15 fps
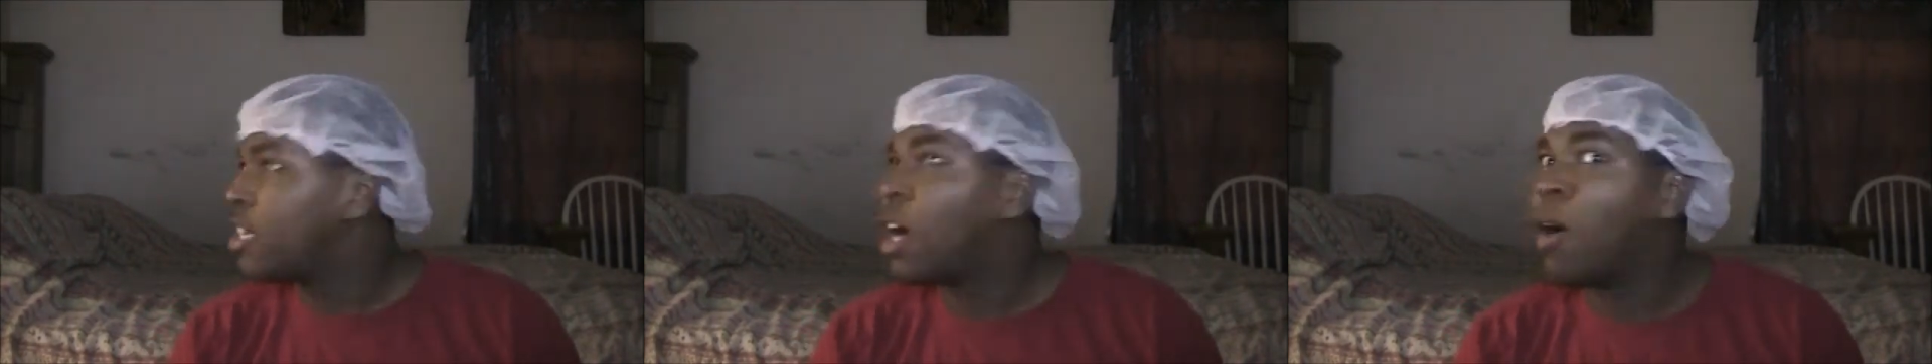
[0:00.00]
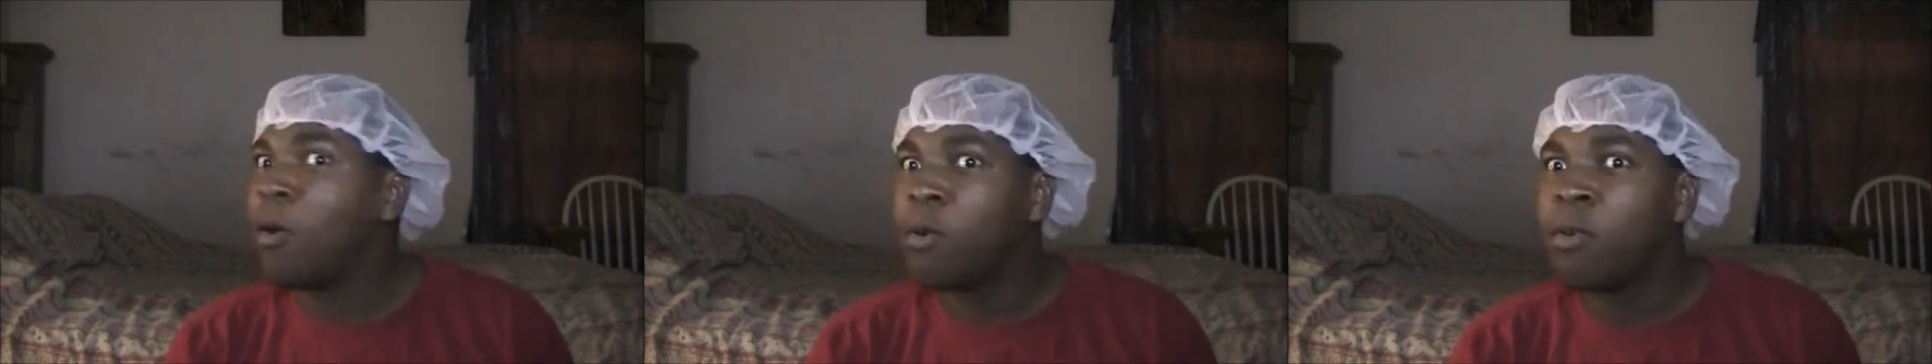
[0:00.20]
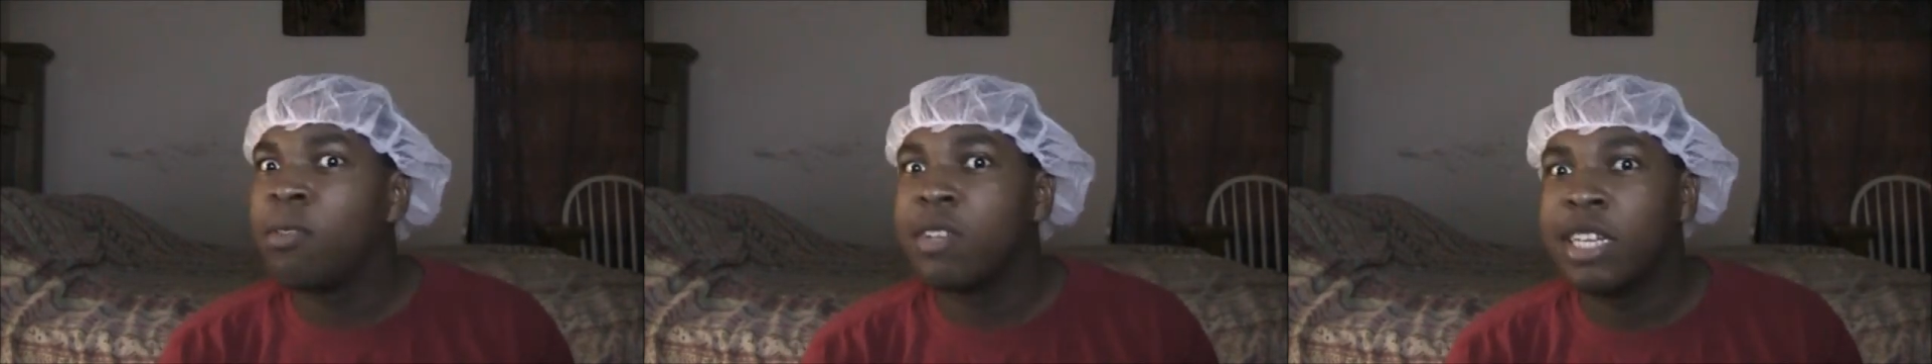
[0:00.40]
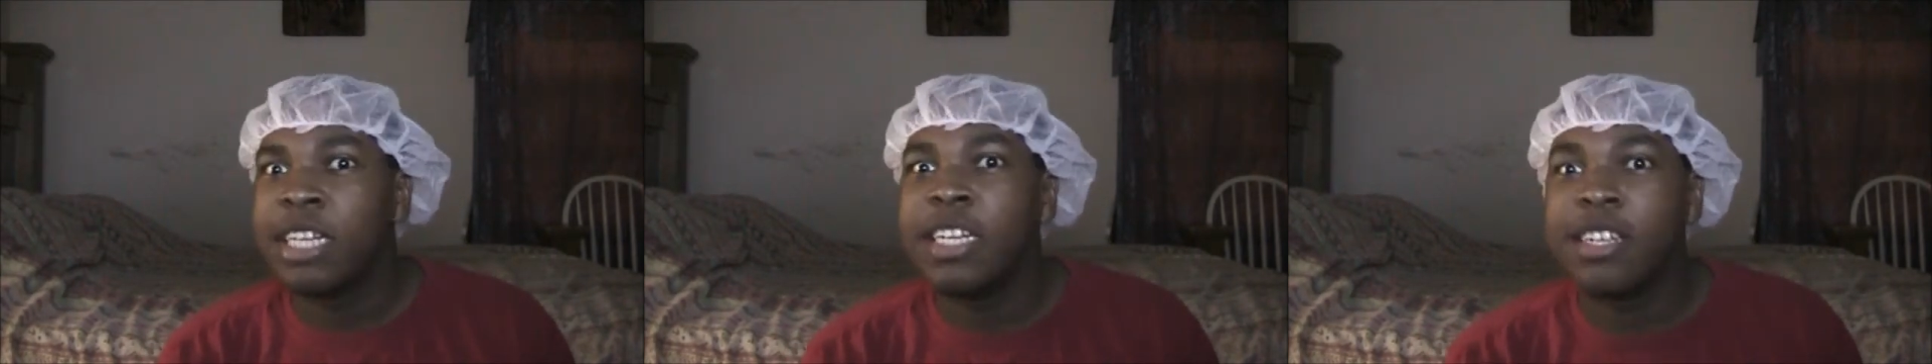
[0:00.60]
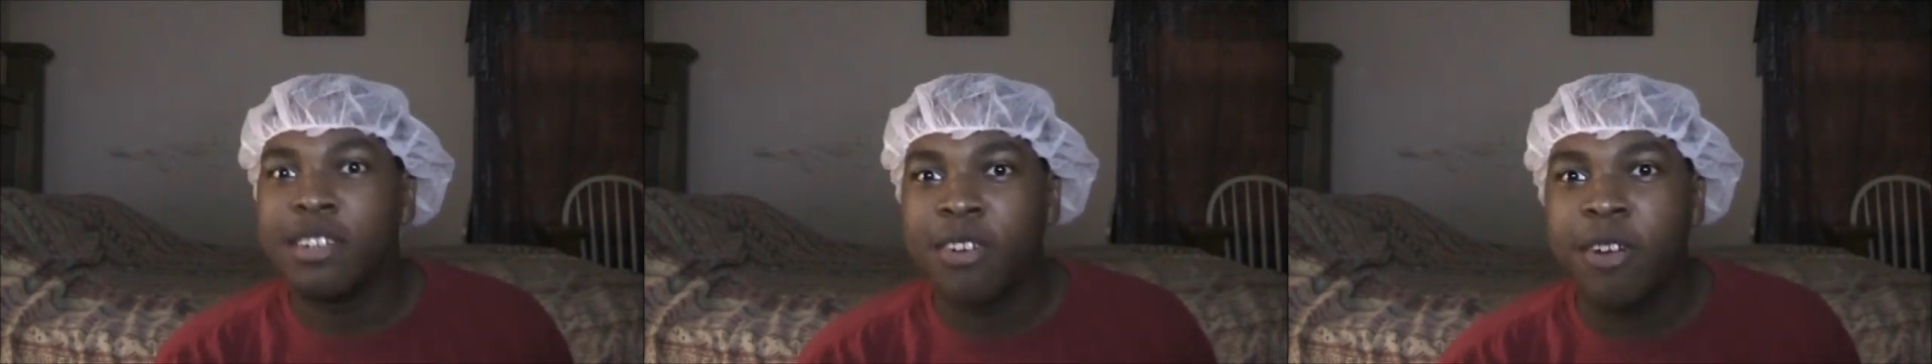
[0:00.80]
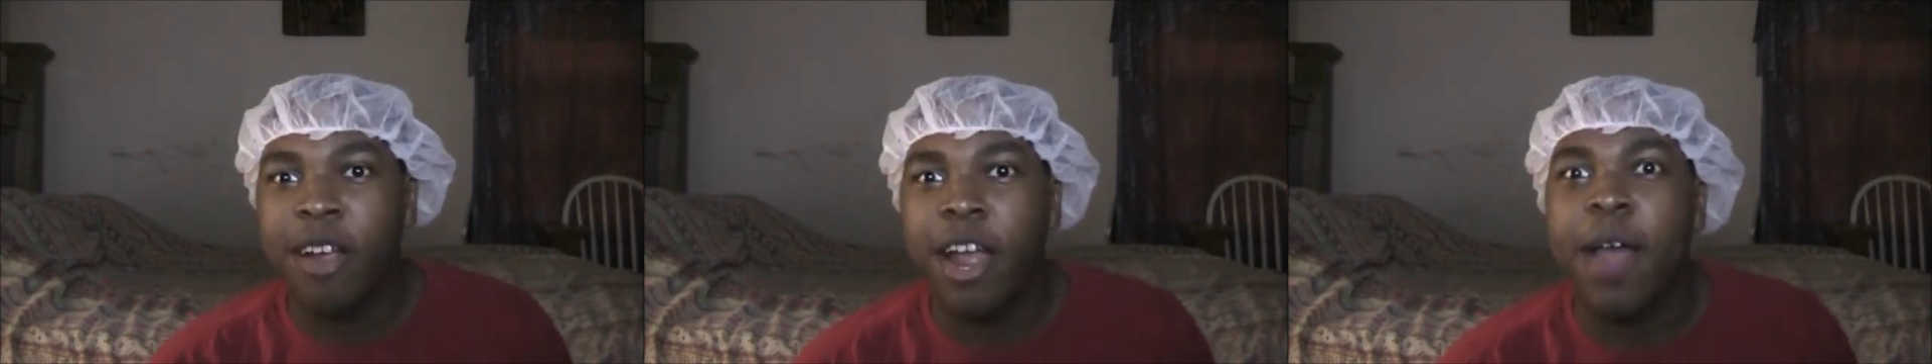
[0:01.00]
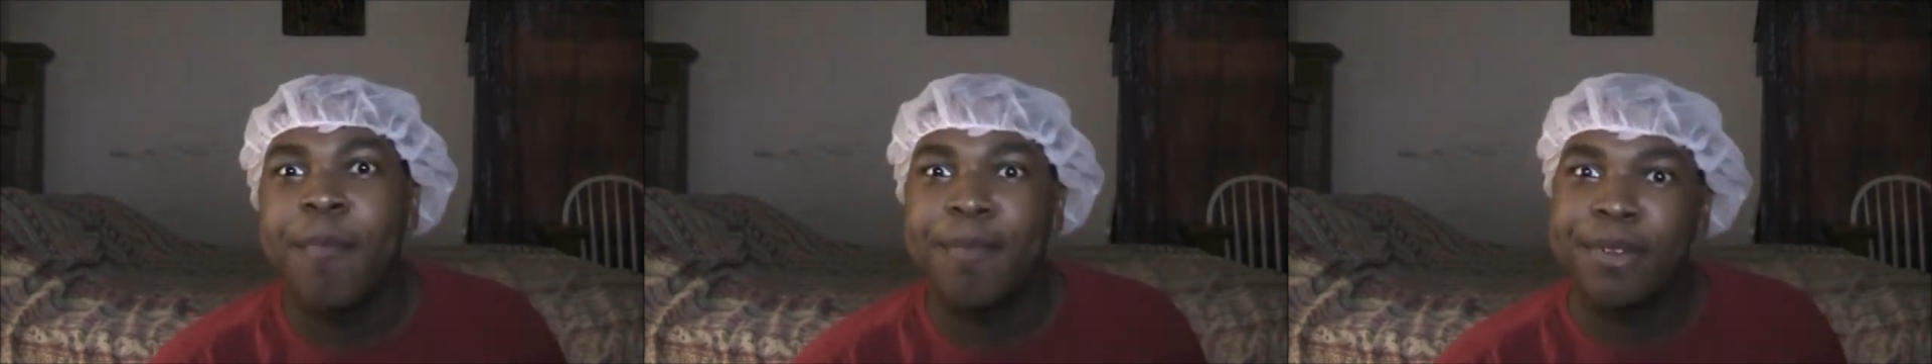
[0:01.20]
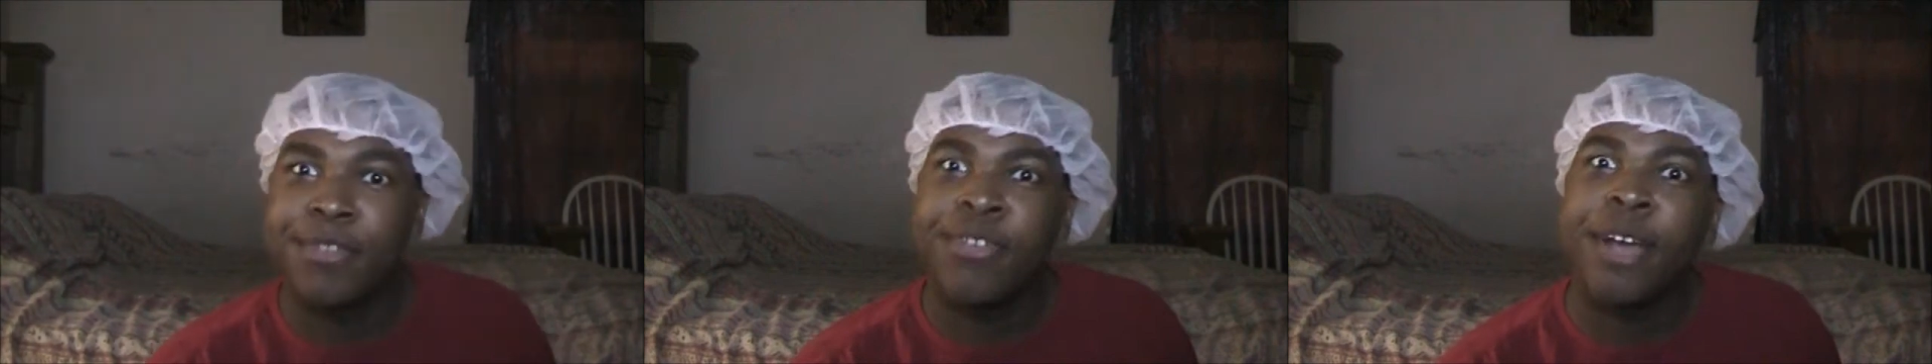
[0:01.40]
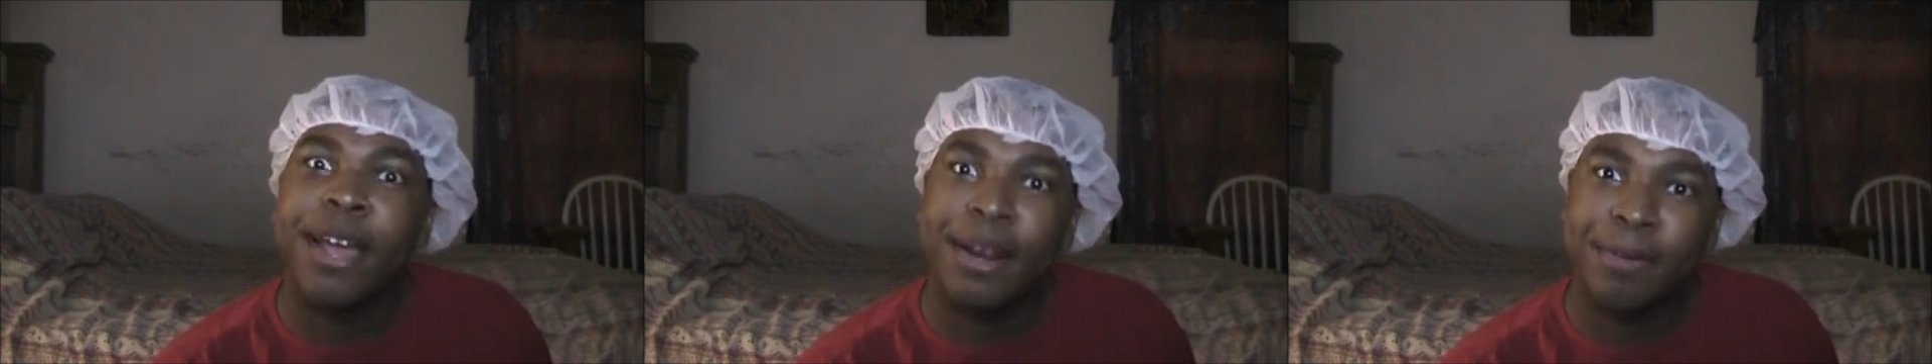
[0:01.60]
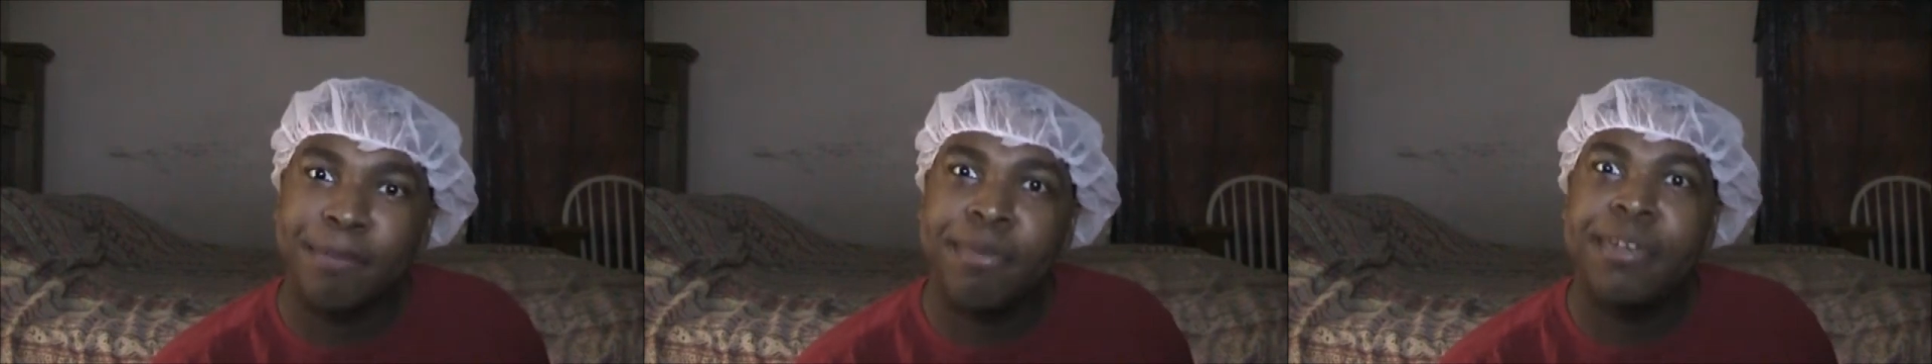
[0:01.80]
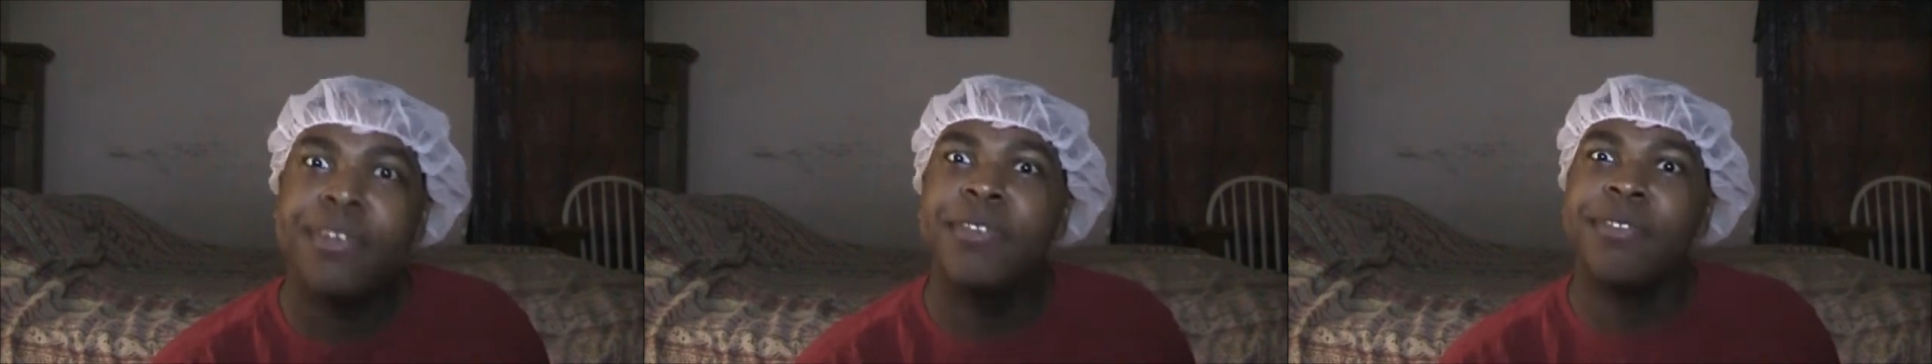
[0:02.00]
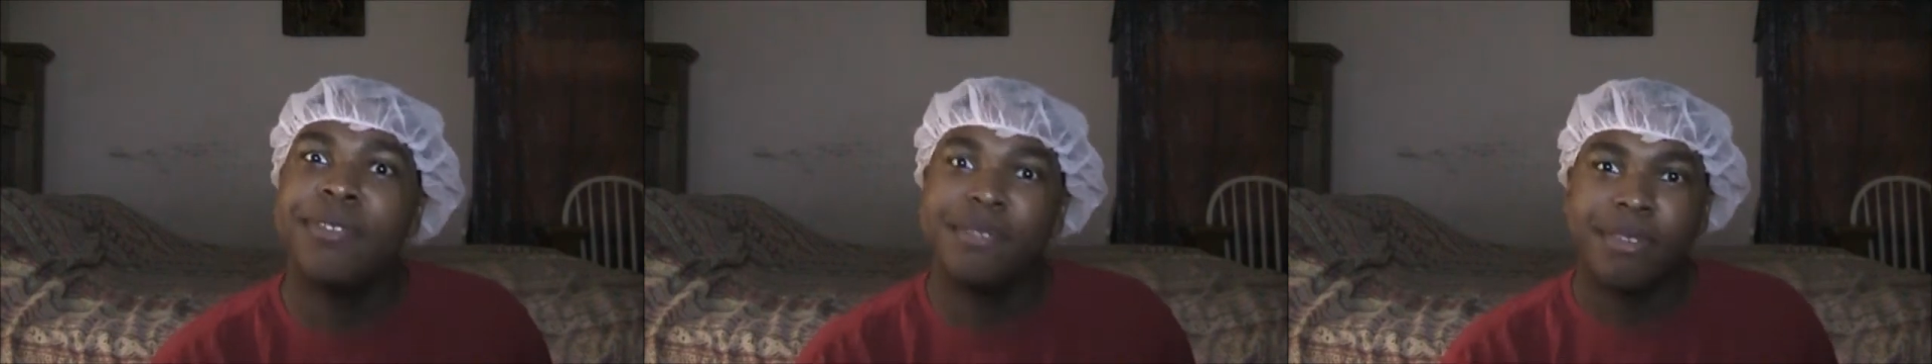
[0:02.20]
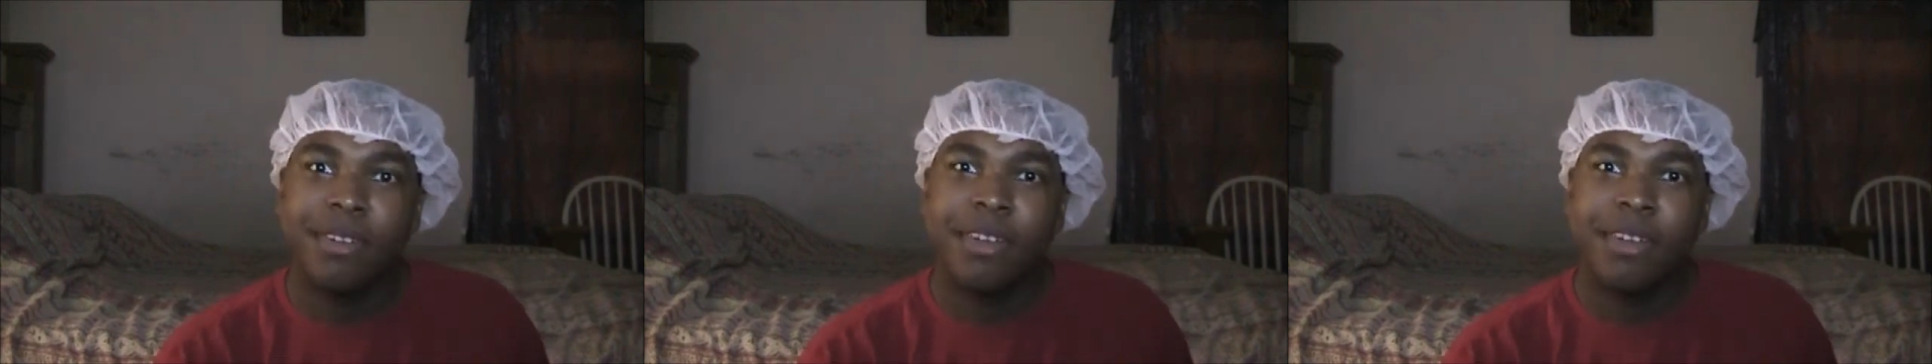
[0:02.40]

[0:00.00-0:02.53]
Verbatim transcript: talk and crap or try to poop.